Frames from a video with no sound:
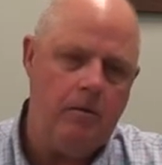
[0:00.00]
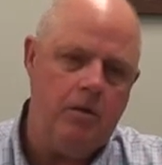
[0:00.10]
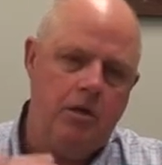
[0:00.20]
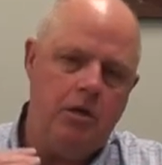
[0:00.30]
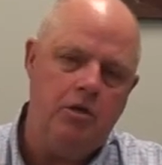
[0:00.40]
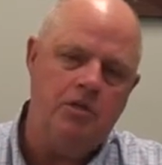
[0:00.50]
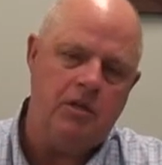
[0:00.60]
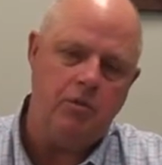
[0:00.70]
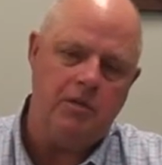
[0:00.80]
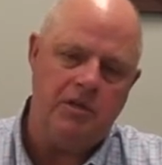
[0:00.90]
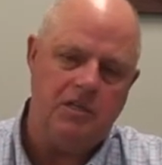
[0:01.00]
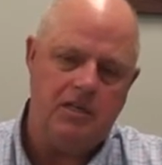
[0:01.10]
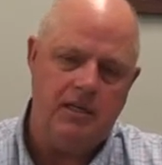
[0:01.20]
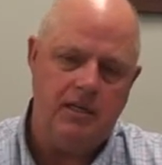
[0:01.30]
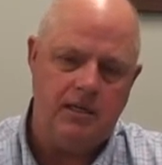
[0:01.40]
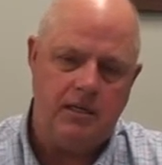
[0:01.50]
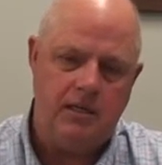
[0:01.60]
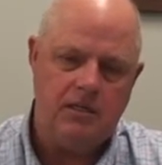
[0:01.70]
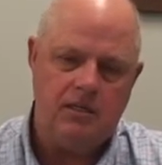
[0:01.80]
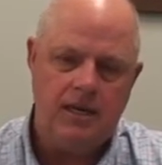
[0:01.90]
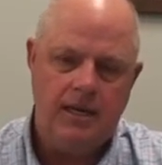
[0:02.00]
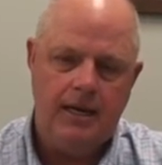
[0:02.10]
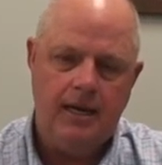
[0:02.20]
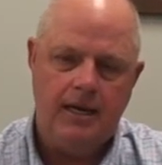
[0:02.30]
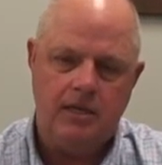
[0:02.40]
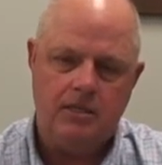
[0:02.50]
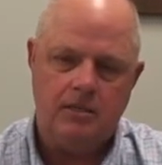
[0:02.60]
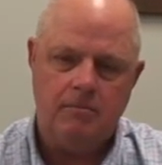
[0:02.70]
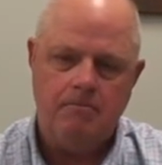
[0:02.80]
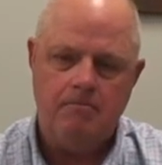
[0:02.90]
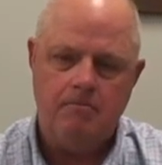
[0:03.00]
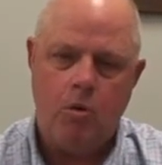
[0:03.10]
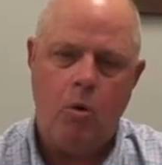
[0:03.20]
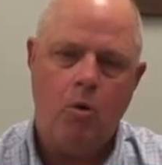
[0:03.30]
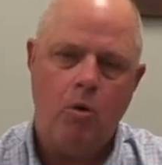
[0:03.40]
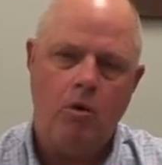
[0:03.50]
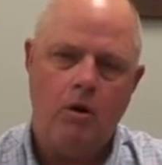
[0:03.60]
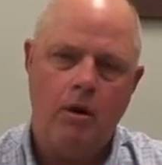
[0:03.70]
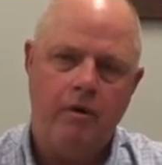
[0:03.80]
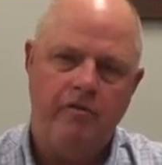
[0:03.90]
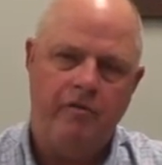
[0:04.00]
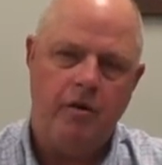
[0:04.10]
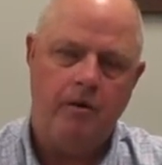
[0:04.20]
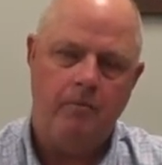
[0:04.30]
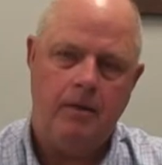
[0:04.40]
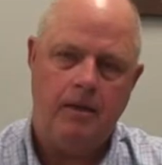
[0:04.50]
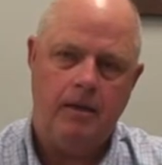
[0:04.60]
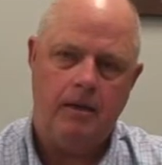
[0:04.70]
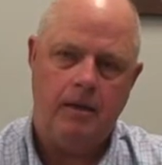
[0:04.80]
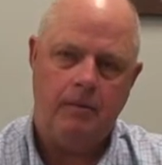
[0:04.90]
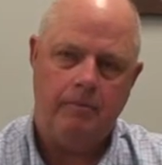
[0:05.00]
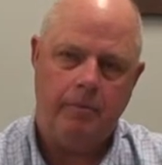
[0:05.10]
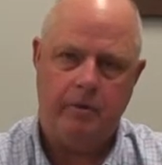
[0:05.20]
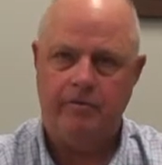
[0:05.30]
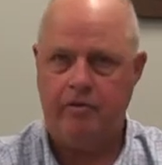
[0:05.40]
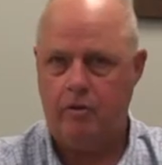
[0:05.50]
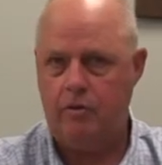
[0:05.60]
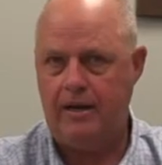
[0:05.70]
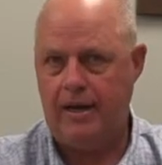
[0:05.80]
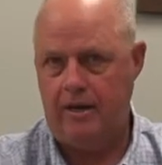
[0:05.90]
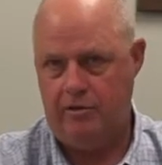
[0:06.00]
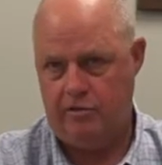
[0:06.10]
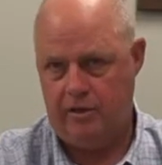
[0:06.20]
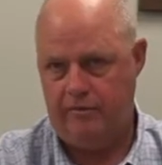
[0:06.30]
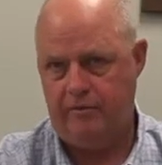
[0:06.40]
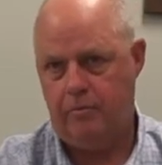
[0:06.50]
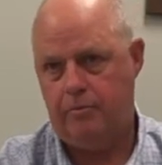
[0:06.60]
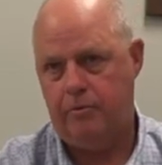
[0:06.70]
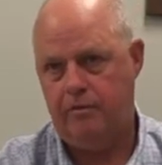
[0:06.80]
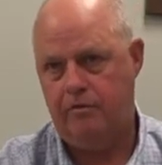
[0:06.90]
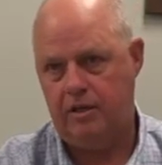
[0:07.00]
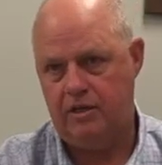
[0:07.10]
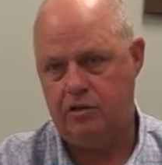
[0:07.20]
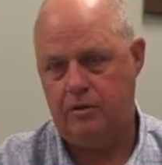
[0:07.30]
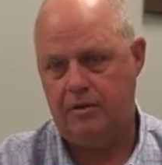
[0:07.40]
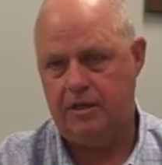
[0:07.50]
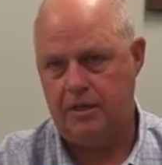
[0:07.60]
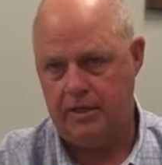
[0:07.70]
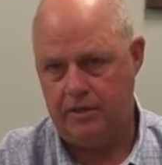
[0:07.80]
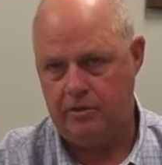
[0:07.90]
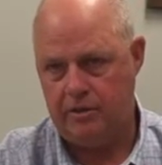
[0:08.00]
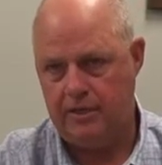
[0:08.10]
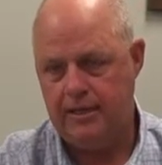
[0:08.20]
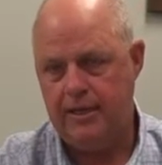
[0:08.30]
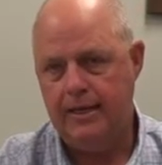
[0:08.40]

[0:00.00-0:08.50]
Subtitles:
usually when you see this, it's more from a peripheral injury, from a peripheral extremity injury.